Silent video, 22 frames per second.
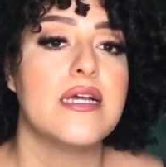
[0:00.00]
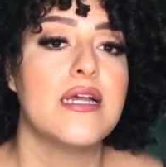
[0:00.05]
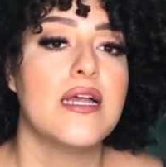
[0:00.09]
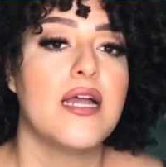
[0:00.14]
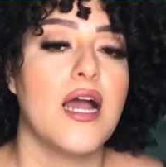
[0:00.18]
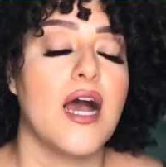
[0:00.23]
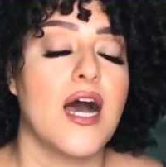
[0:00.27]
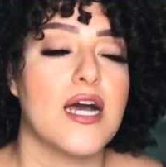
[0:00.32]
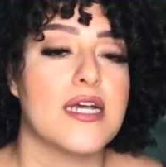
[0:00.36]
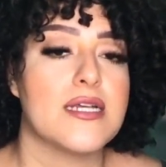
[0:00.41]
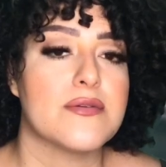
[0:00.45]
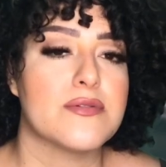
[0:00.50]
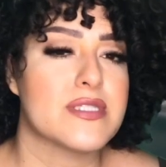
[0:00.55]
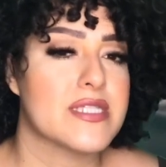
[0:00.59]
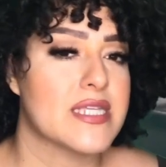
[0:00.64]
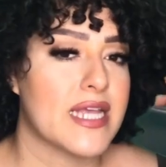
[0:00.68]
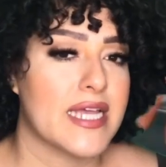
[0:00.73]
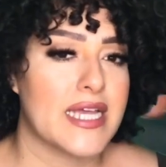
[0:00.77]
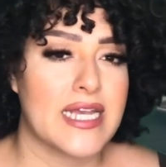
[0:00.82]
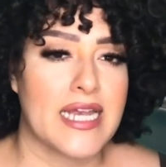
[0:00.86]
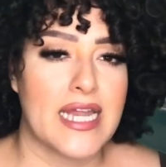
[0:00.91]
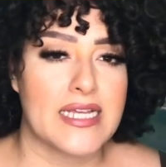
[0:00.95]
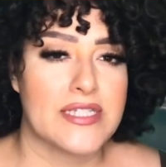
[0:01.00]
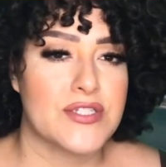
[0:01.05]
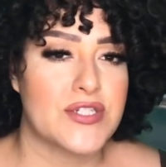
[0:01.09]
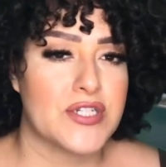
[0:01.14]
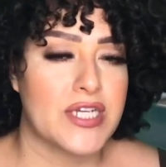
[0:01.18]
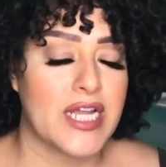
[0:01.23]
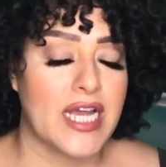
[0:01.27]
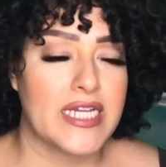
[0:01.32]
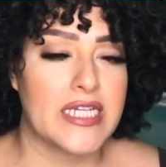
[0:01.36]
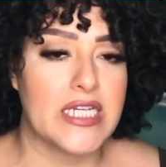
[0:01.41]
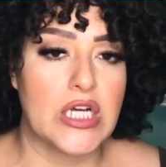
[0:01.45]
It was like an extra
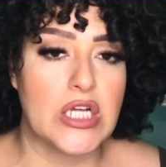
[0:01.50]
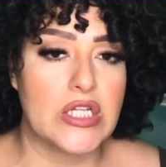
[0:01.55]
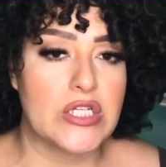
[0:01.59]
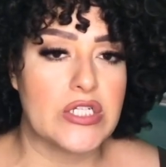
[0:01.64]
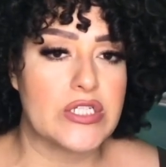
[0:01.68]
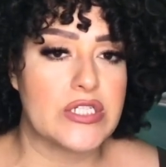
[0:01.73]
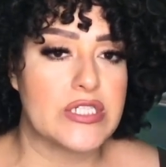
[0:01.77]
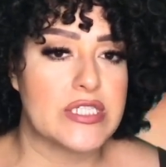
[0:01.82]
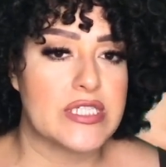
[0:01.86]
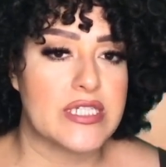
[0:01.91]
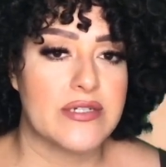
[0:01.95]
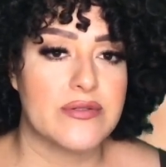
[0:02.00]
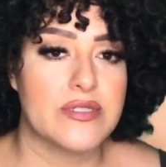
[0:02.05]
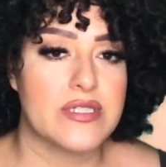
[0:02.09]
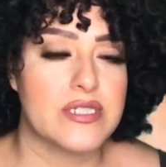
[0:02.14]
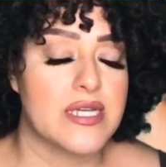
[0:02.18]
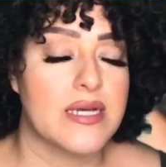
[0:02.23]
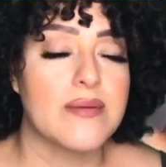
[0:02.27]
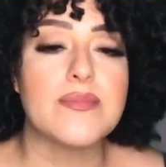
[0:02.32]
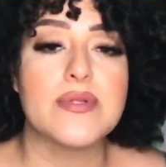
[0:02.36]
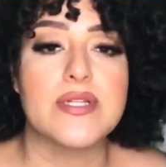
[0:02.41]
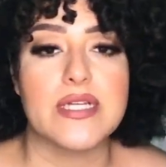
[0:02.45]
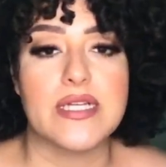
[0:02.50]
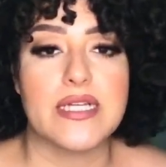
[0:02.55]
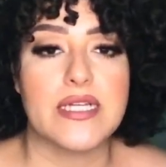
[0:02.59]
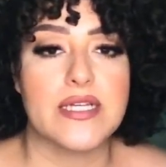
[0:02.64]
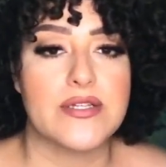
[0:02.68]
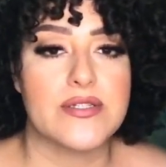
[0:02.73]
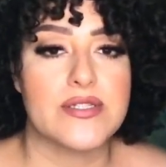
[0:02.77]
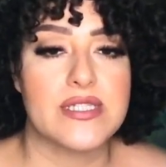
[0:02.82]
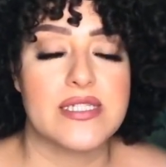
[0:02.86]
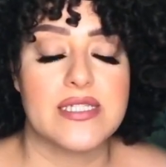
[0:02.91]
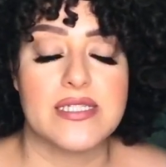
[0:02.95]
$9 and it was completely
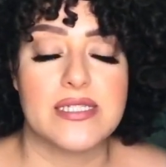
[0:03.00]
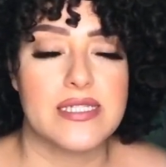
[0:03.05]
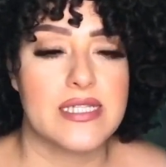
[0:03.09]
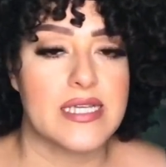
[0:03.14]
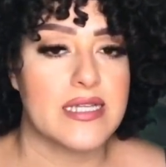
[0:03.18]
useless.